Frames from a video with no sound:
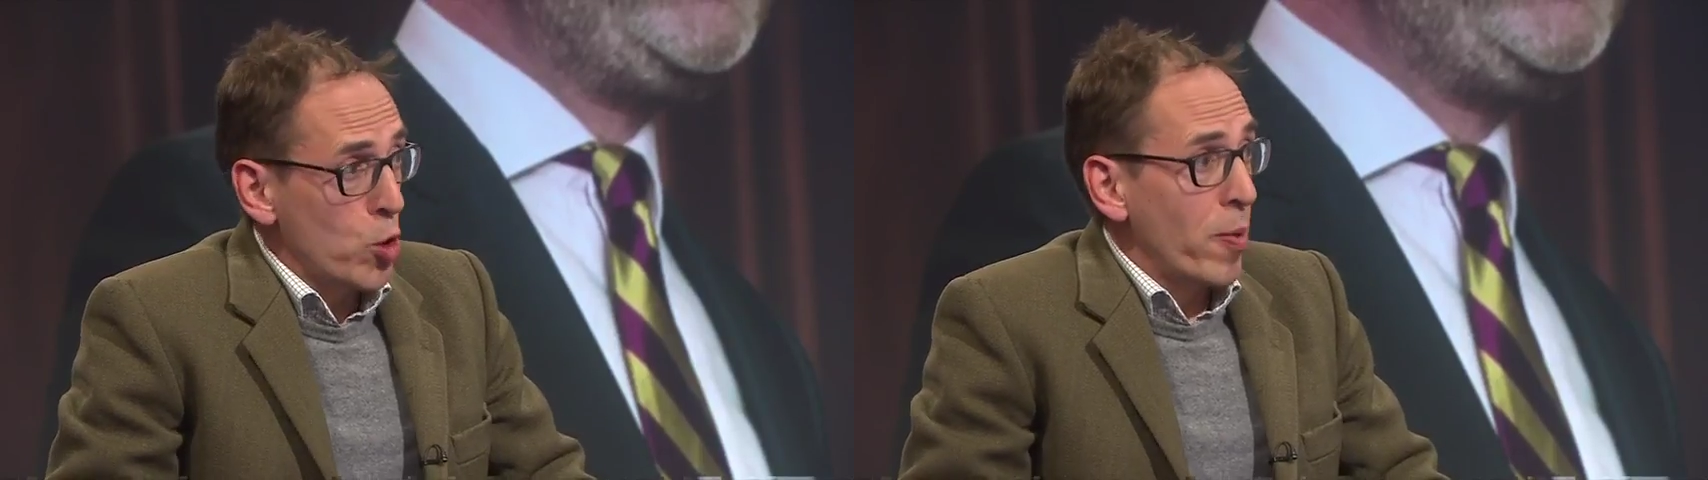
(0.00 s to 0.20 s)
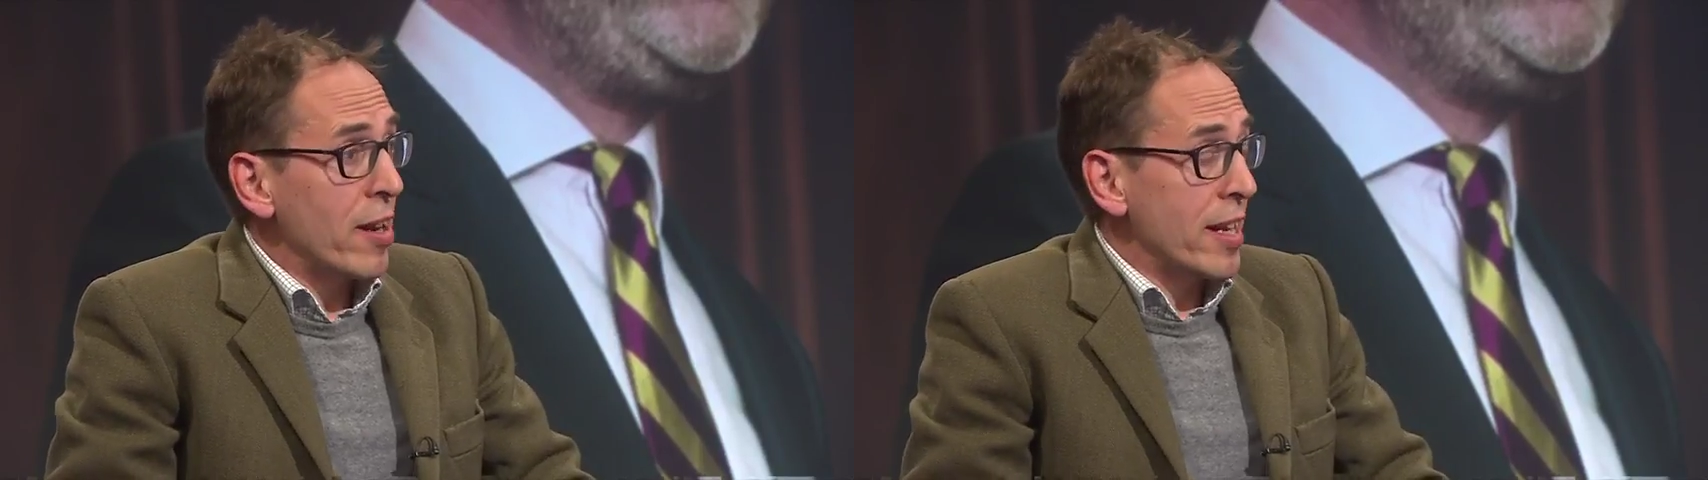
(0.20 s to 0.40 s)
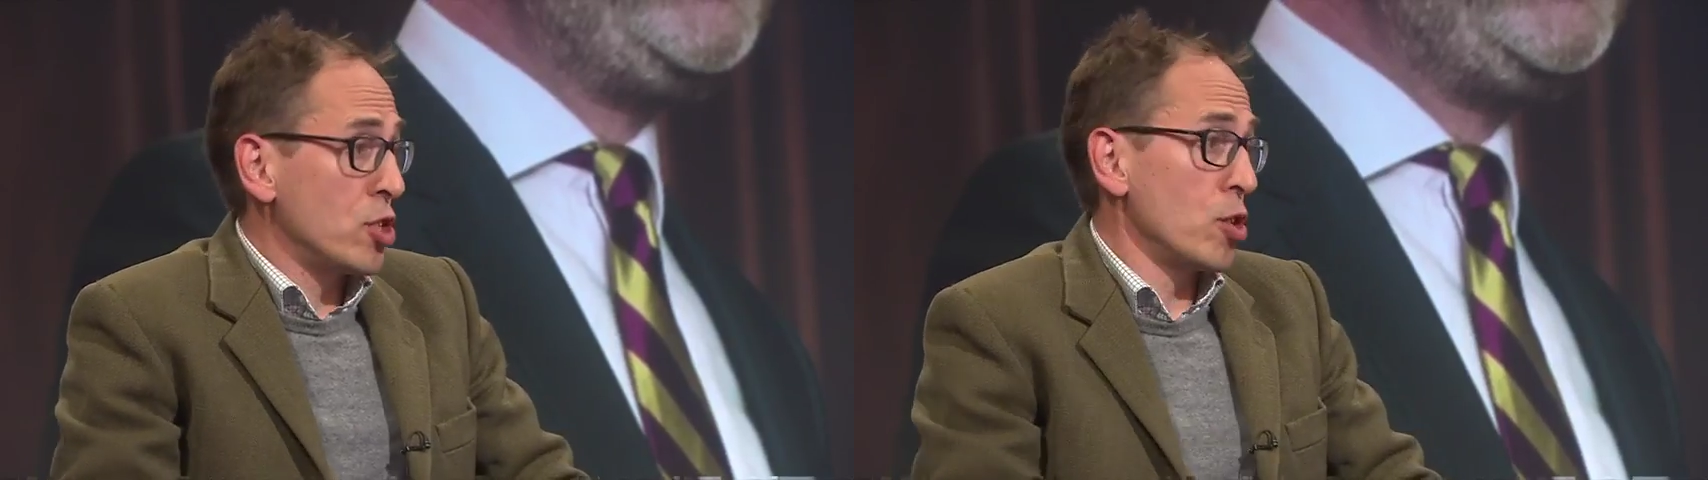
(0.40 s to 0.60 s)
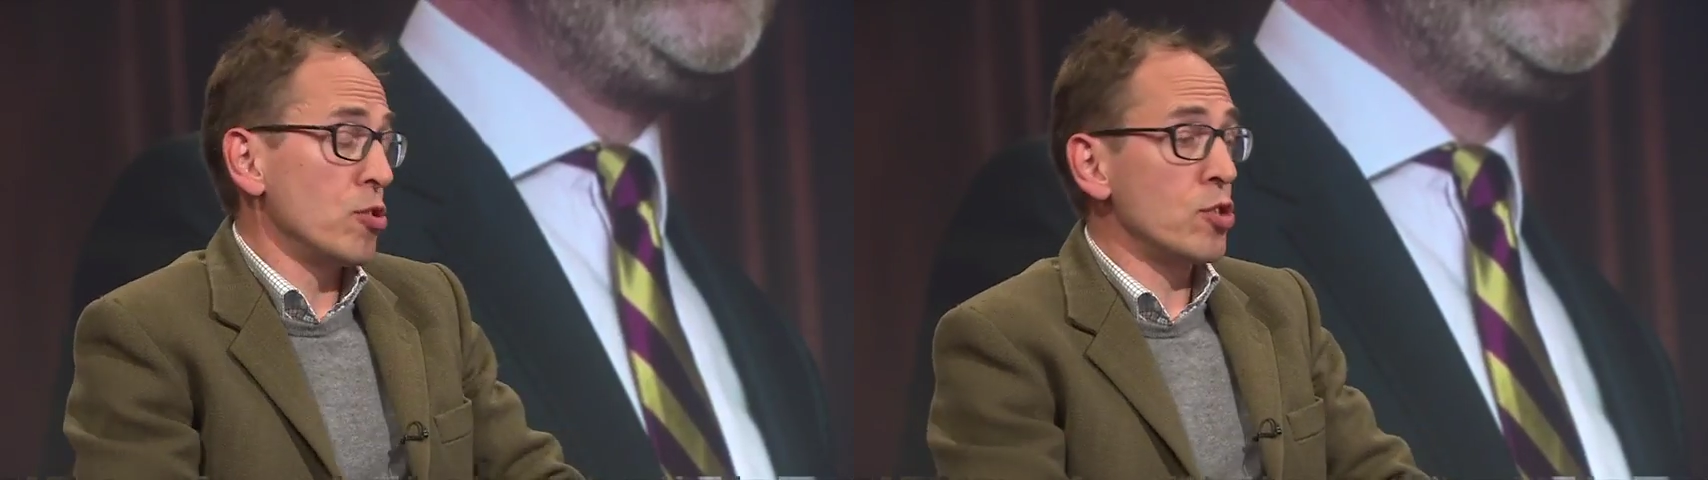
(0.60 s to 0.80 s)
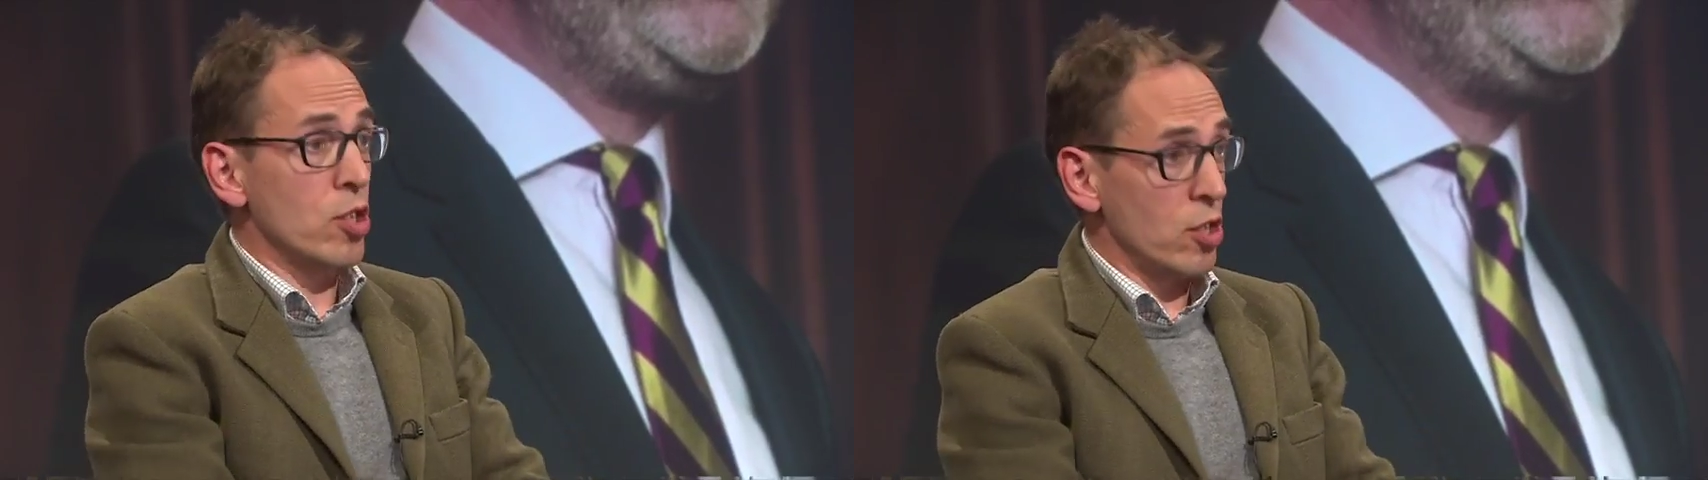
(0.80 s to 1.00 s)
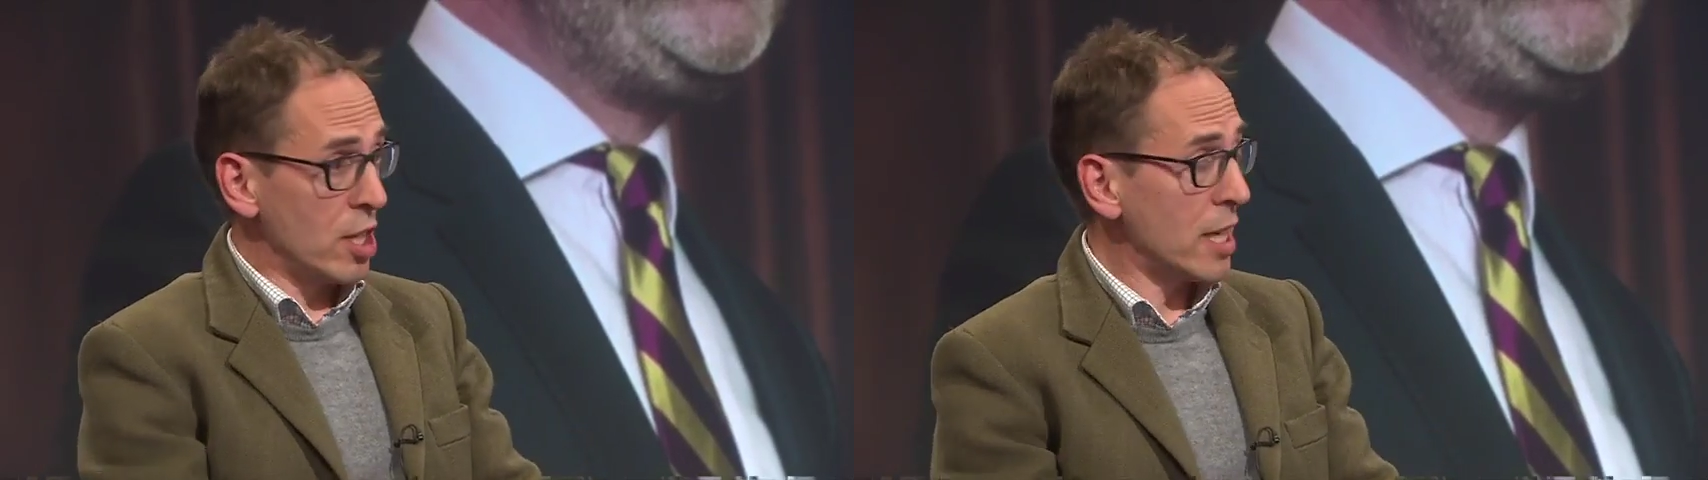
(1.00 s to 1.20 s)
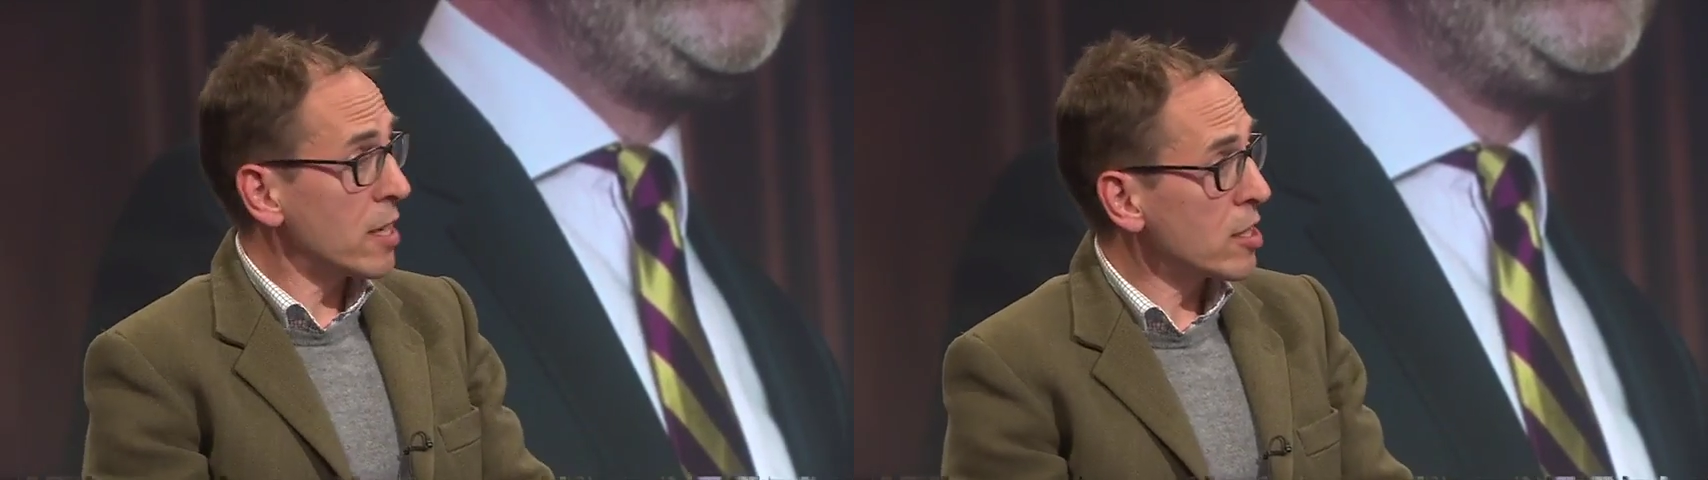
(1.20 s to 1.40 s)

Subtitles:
about issues that the